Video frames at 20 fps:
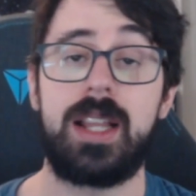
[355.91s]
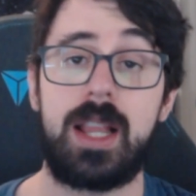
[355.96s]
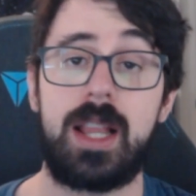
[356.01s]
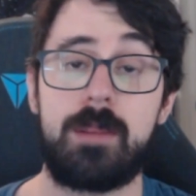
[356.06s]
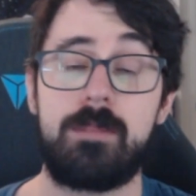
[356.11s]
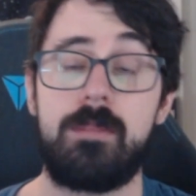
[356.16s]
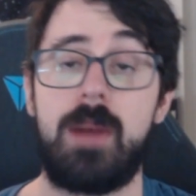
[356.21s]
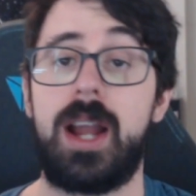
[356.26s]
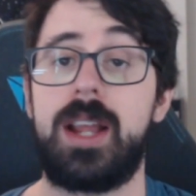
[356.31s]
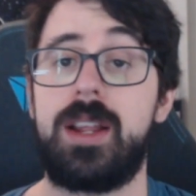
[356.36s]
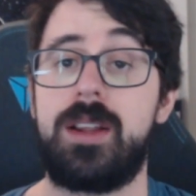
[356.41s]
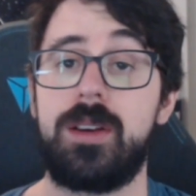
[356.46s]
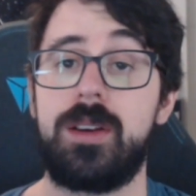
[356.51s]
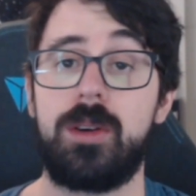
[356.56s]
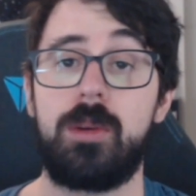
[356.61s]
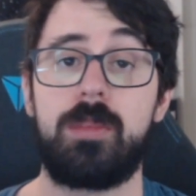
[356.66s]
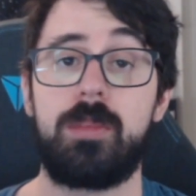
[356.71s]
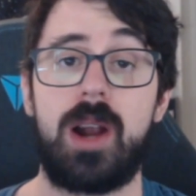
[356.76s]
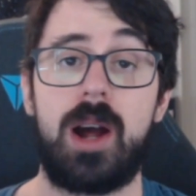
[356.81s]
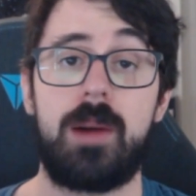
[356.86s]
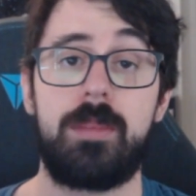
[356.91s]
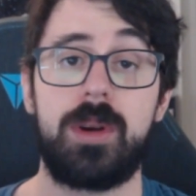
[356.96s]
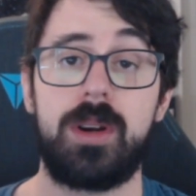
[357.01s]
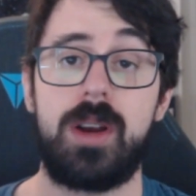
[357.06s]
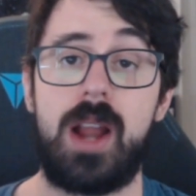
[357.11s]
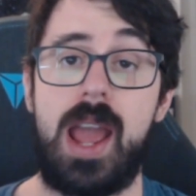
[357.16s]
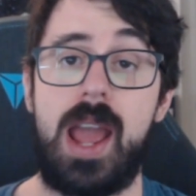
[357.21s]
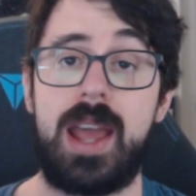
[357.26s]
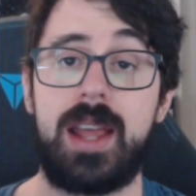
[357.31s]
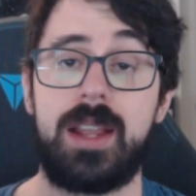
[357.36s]
like My Hero proper
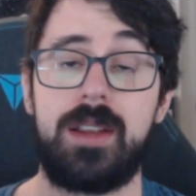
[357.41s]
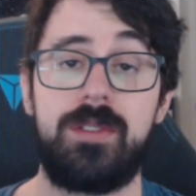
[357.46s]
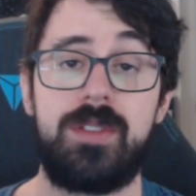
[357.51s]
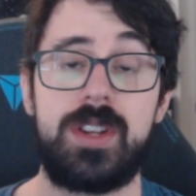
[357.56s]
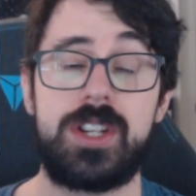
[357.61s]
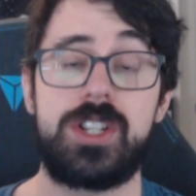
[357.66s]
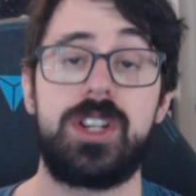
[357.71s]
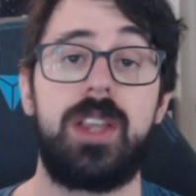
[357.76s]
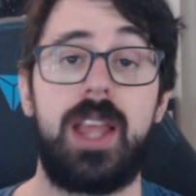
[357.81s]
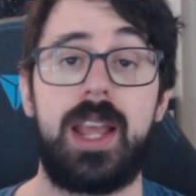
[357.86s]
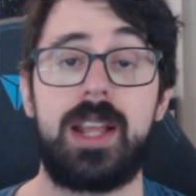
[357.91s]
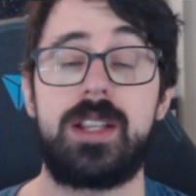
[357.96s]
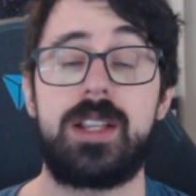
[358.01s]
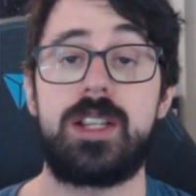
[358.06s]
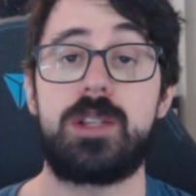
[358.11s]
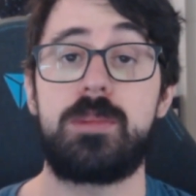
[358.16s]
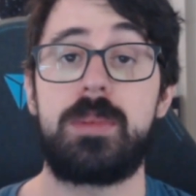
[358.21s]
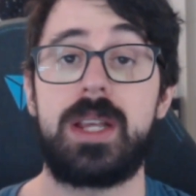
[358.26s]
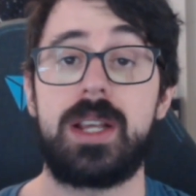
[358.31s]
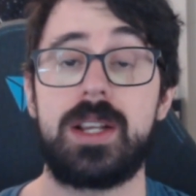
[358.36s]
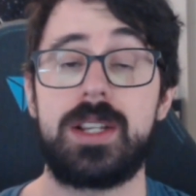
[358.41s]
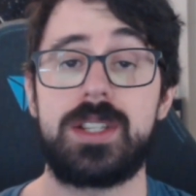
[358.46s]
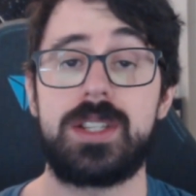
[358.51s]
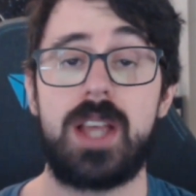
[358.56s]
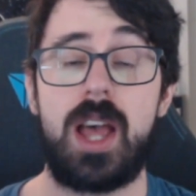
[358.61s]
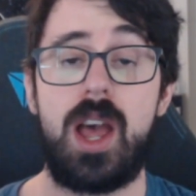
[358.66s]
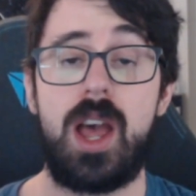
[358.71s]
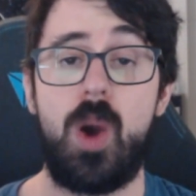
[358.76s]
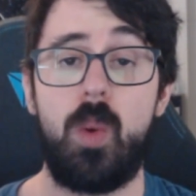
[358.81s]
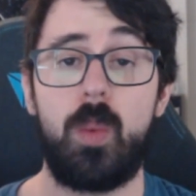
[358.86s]
and Vigilantes, because
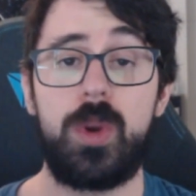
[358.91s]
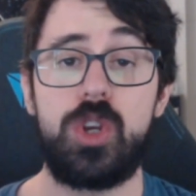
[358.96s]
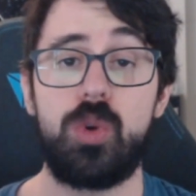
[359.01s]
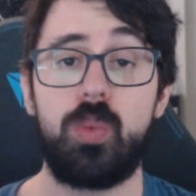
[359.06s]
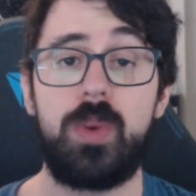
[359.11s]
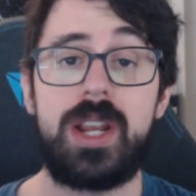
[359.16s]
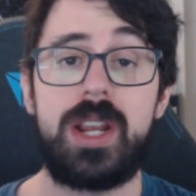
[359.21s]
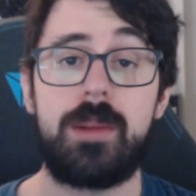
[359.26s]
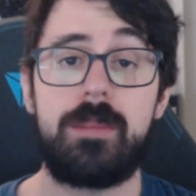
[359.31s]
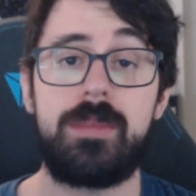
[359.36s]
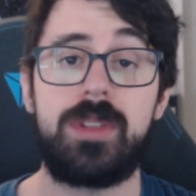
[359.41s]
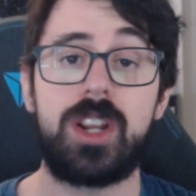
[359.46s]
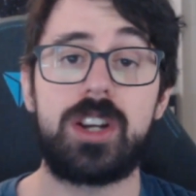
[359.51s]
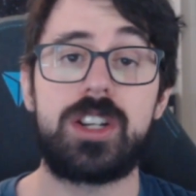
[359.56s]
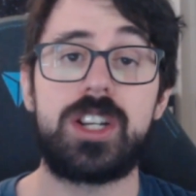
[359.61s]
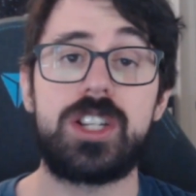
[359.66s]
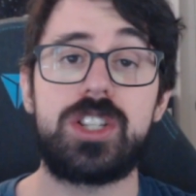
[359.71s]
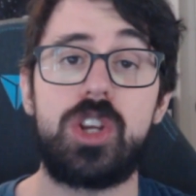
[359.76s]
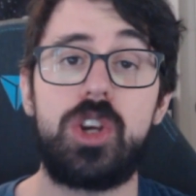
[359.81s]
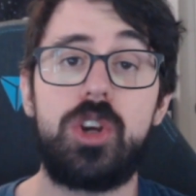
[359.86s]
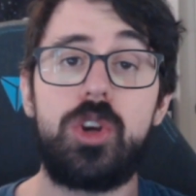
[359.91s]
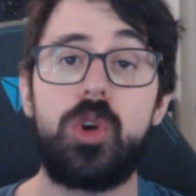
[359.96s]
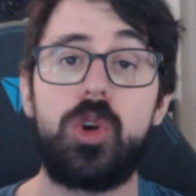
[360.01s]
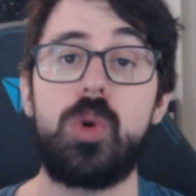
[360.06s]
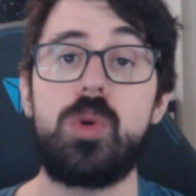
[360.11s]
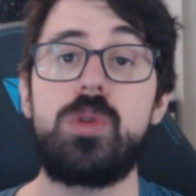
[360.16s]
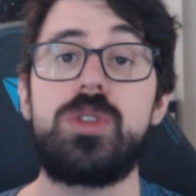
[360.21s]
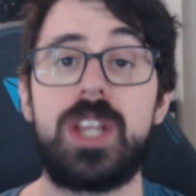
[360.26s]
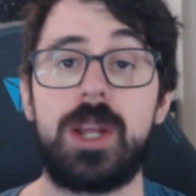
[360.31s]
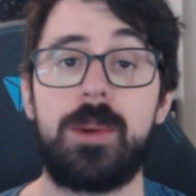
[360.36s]
when you read them, they're just
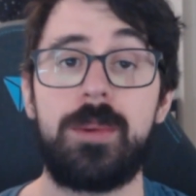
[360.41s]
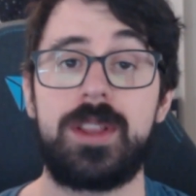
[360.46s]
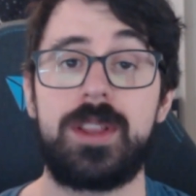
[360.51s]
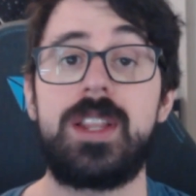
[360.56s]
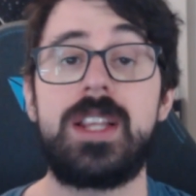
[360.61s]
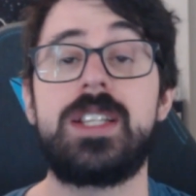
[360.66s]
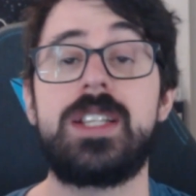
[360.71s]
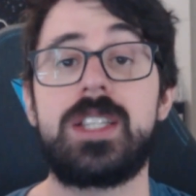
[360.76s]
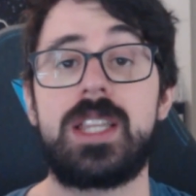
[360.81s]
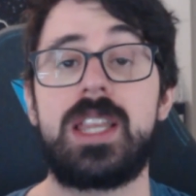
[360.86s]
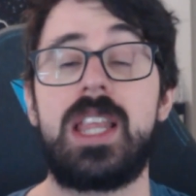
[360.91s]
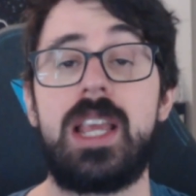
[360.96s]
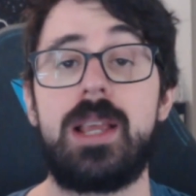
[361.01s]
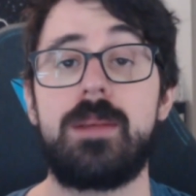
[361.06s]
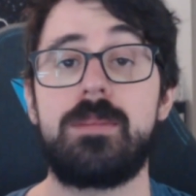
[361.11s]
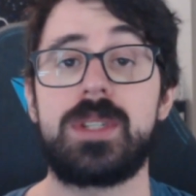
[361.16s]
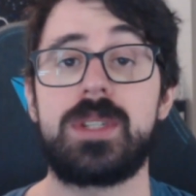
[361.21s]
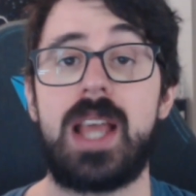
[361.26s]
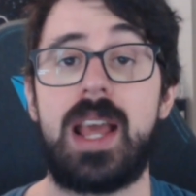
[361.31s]
oozing with these themes,